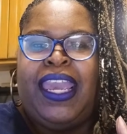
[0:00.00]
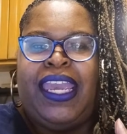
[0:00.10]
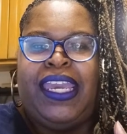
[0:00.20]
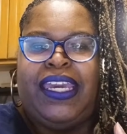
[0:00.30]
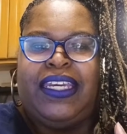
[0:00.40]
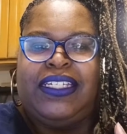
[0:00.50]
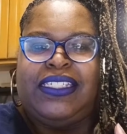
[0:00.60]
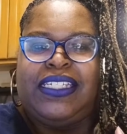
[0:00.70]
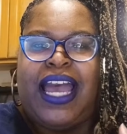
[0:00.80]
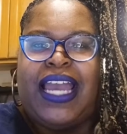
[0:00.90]

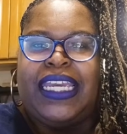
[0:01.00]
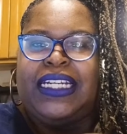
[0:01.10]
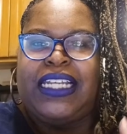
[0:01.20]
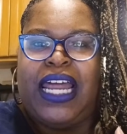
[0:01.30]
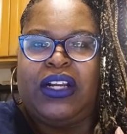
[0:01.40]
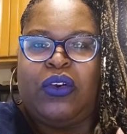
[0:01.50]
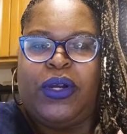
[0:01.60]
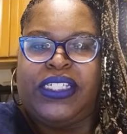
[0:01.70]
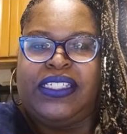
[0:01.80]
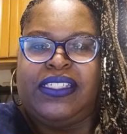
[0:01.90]
And I get a lot of
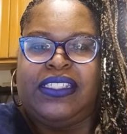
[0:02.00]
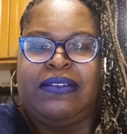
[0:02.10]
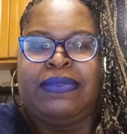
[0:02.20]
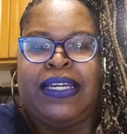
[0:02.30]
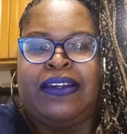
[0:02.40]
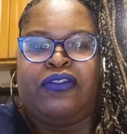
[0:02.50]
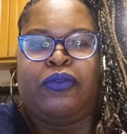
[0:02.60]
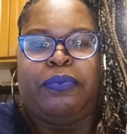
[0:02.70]
questions sometimes from